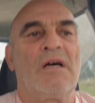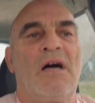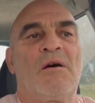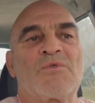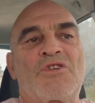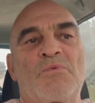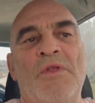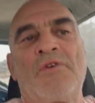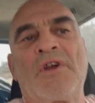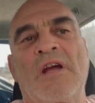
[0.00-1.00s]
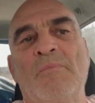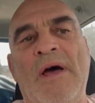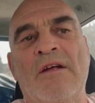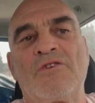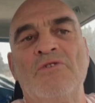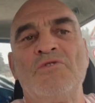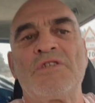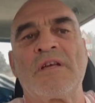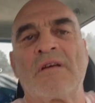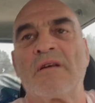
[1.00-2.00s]
I'm swithering about
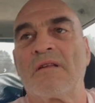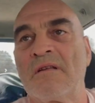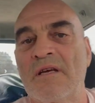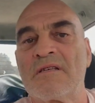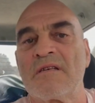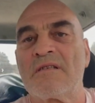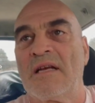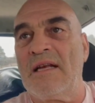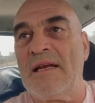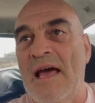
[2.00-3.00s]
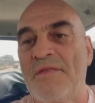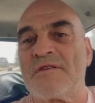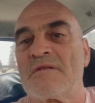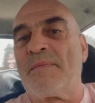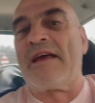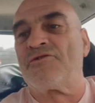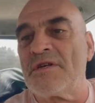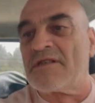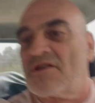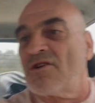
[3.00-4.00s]
using the existing lead acid
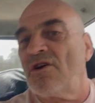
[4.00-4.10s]
batteries